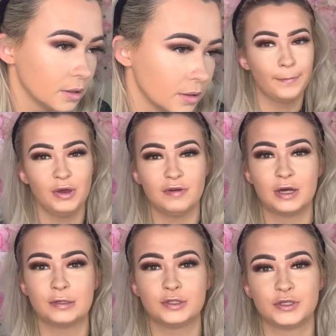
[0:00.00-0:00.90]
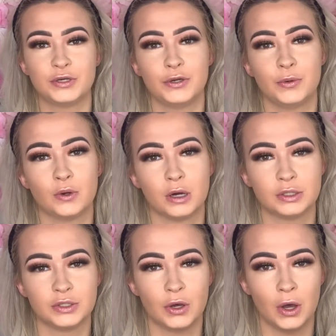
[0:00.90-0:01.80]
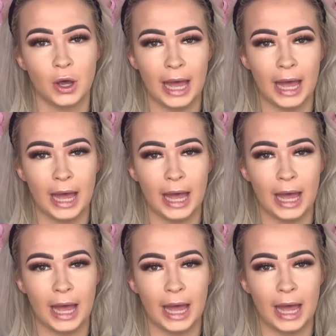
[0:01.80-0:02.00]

Moving on to contour,